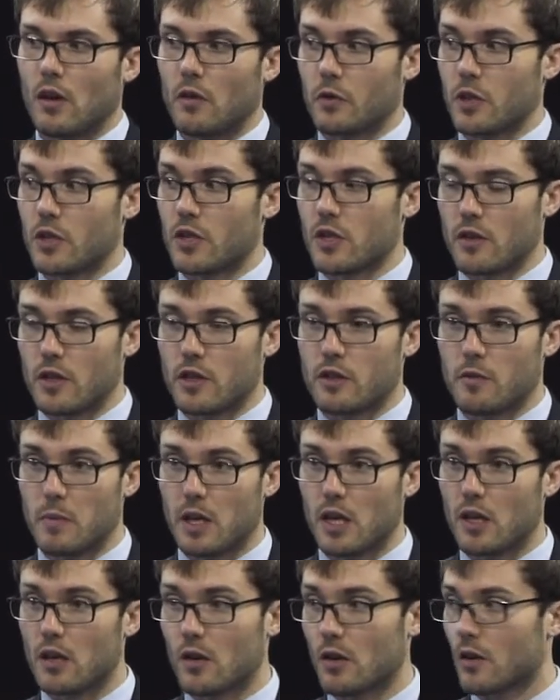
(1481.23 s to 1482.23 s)
a series of
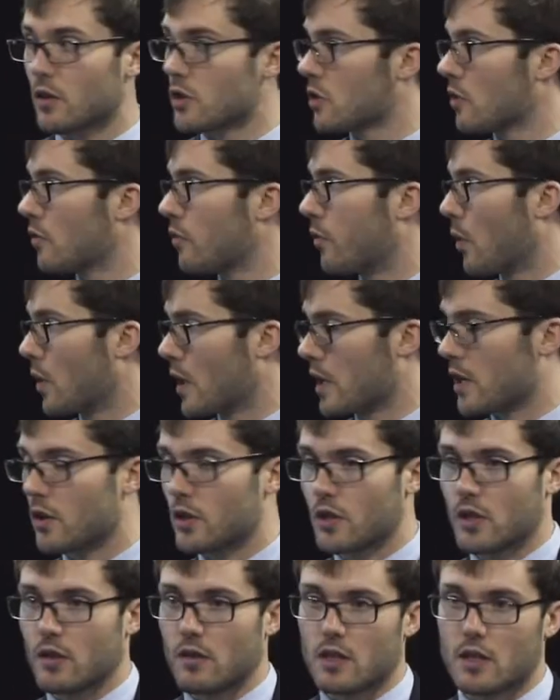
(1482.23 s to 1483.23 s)
many years, 40
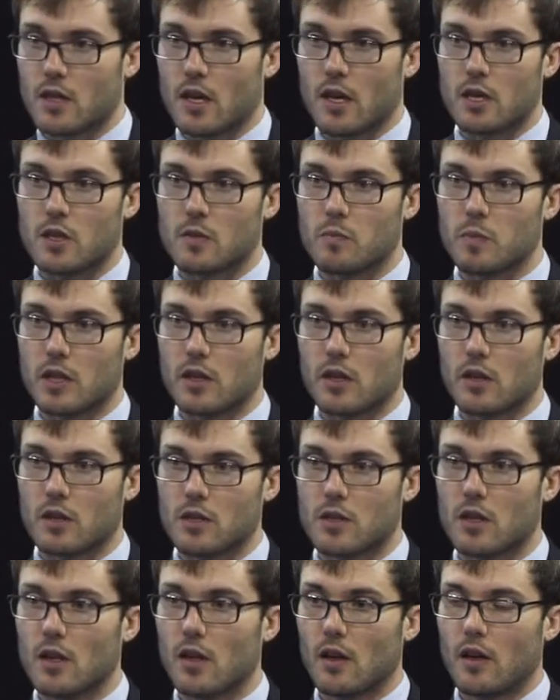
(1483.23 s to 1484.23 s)
years in this case,
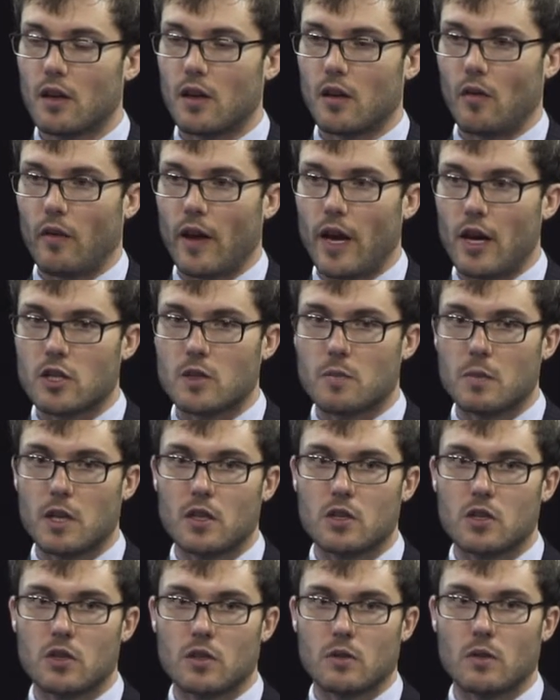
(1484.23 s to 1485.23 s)
because it allows
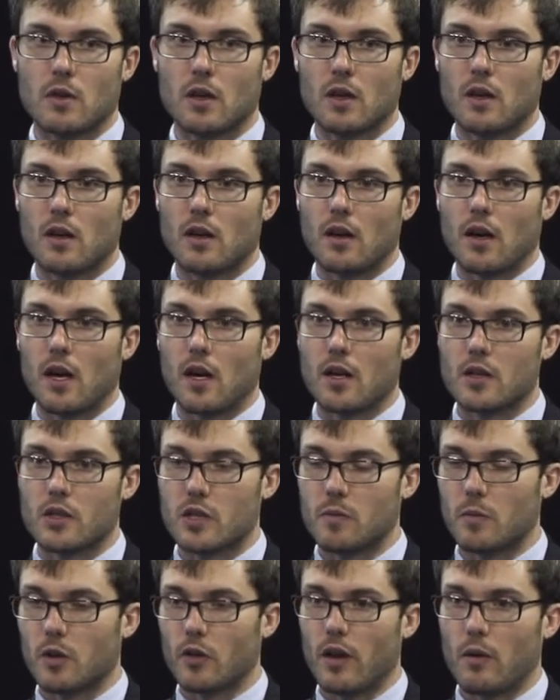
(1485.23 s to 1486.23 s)
me to
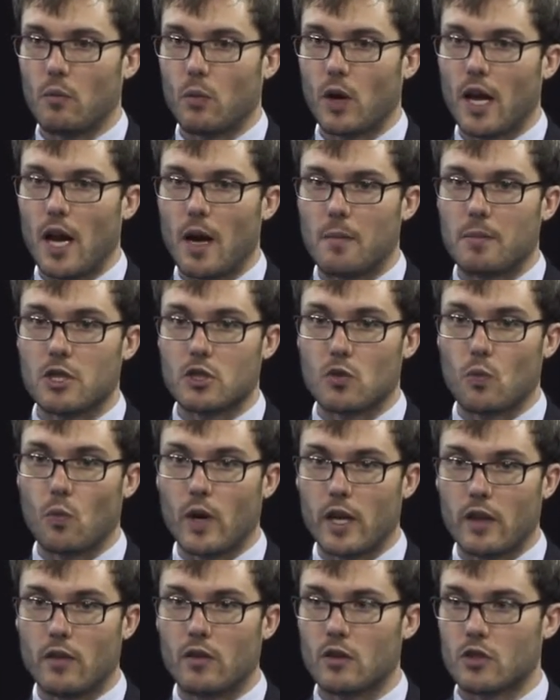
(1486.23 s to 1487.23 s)
simulate what happens
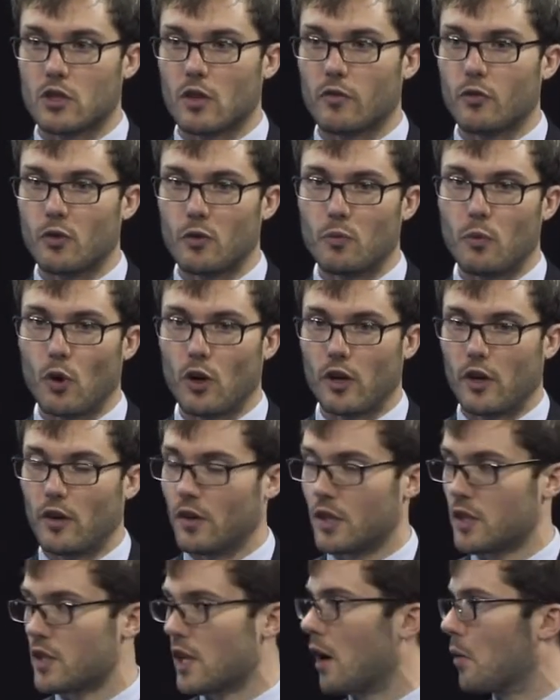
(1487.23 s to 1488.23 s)
when there's a foodborne
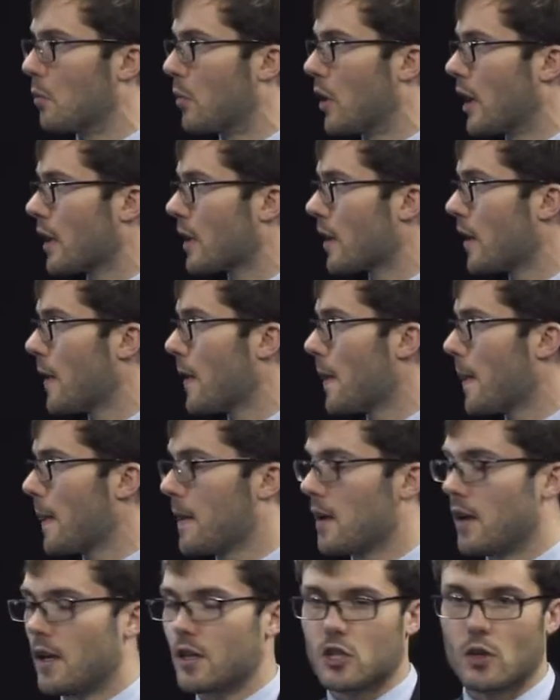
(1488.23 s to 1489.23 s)
illness outbreak.
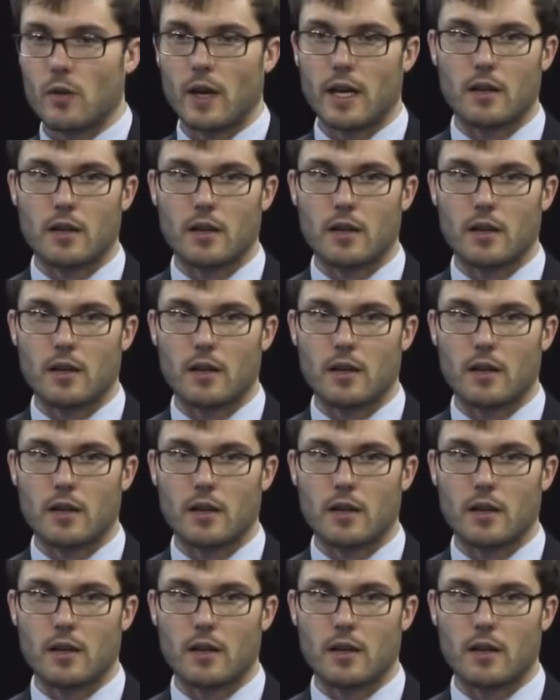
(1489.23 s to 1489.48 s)
And so I